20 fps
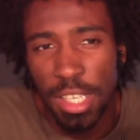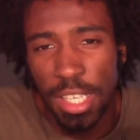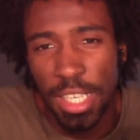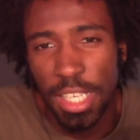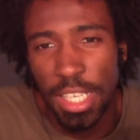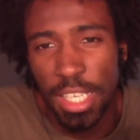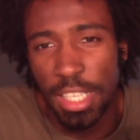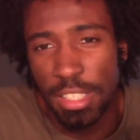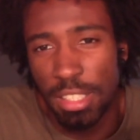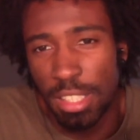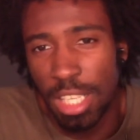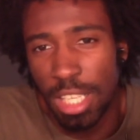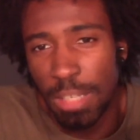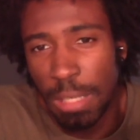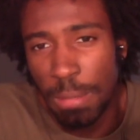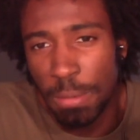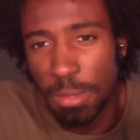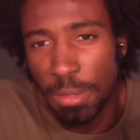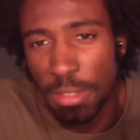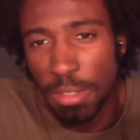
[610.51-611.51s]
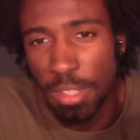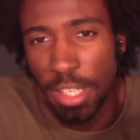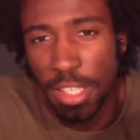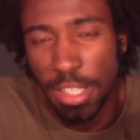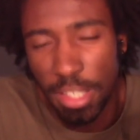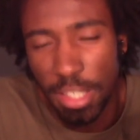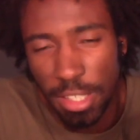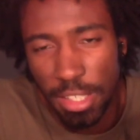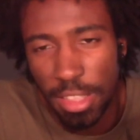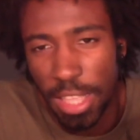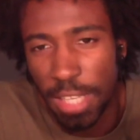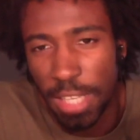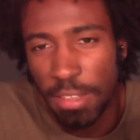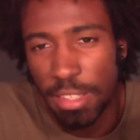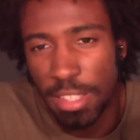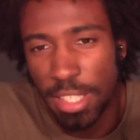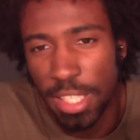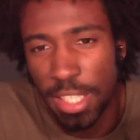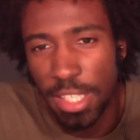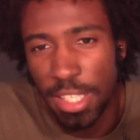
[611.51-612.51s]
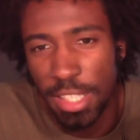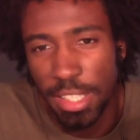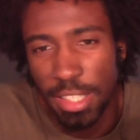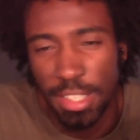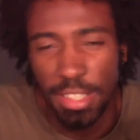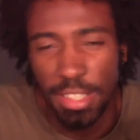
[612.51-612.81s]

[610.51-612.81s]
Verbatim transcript: I guess a lot of people on Earth, I would say,